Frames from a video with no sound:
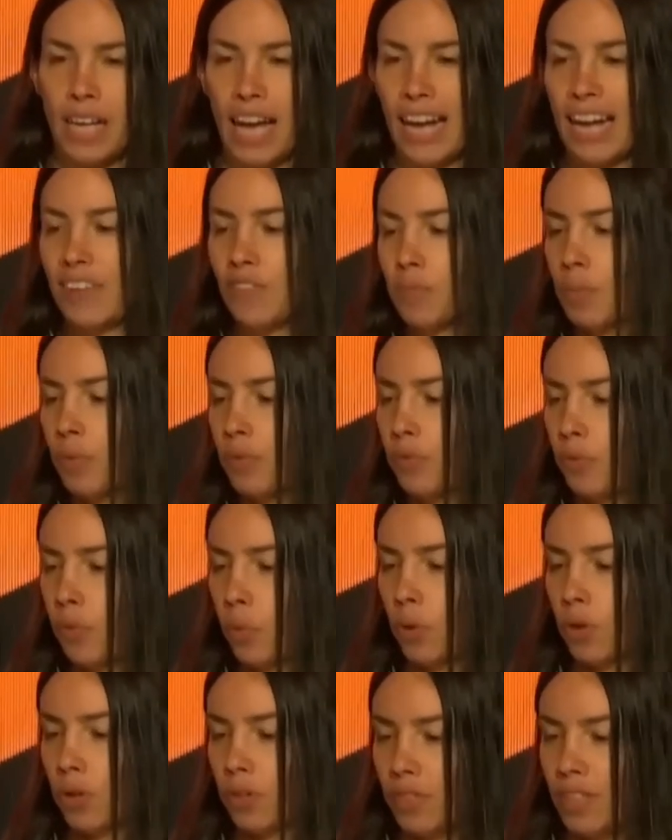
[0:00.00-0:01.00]
And even
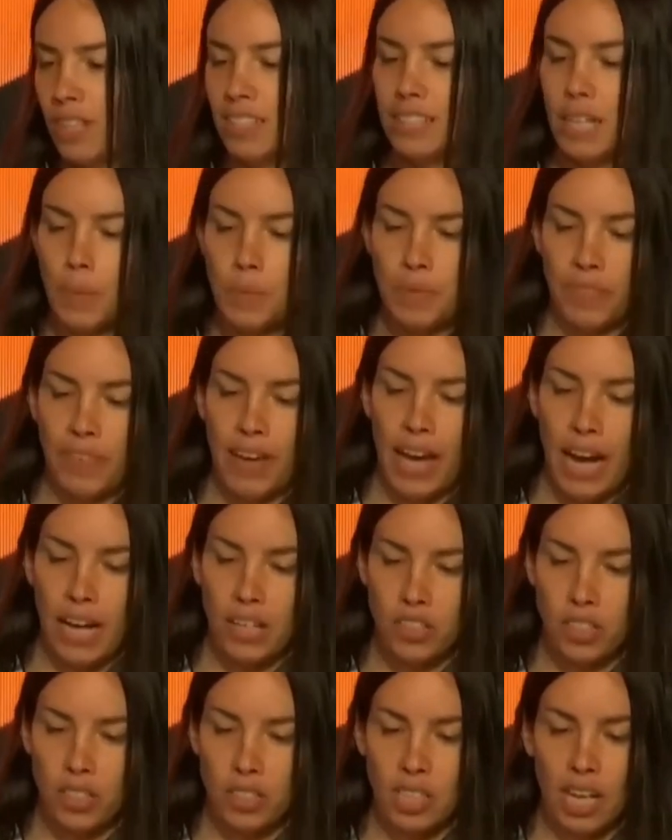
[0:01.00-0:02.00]
before these types of
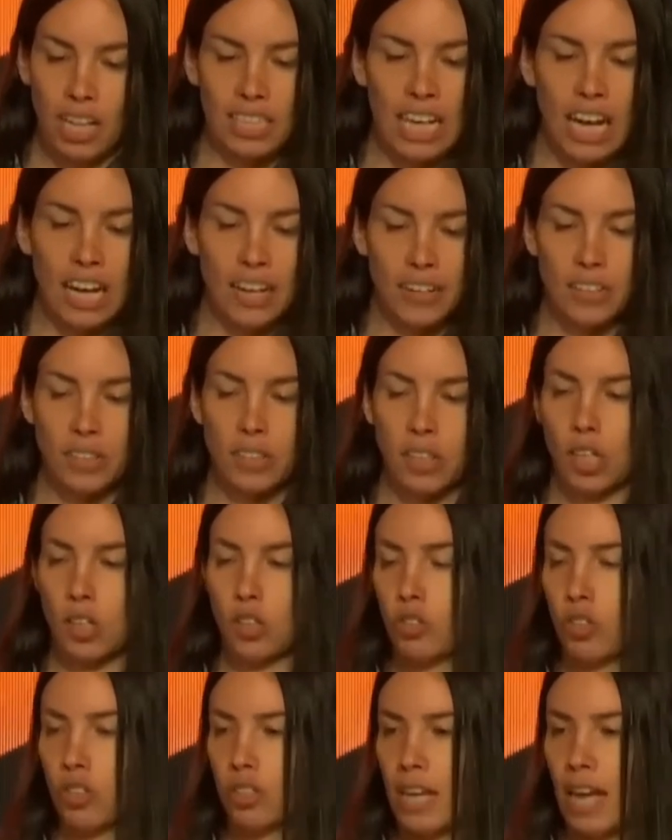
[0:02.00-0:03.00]
actions, a lot of these
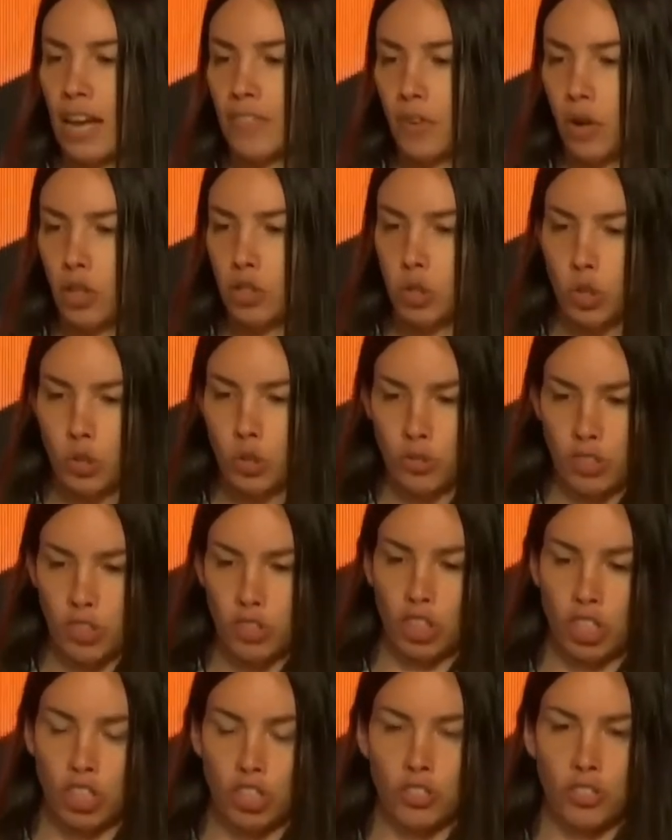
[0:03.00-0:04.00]
countries have all sorts of
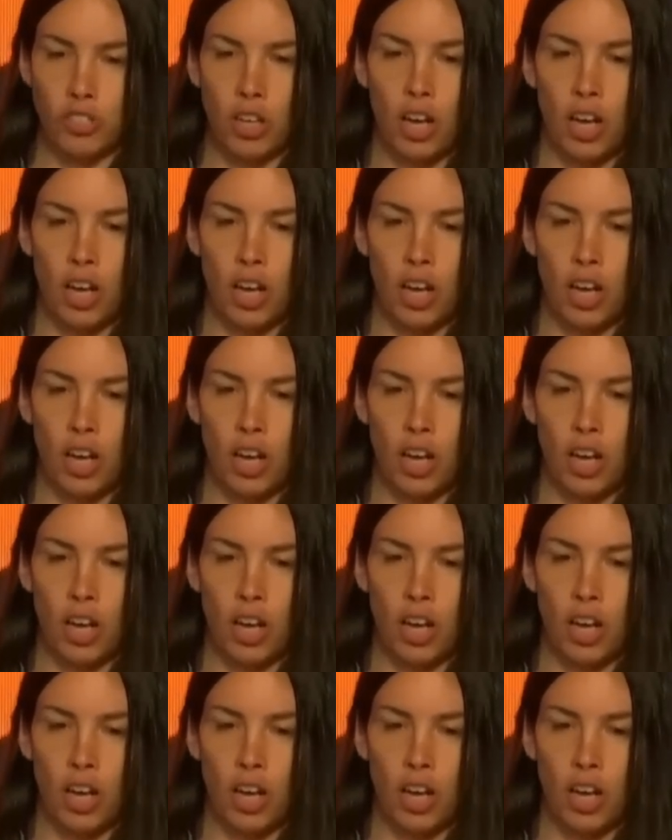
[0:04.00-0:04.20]
restrictions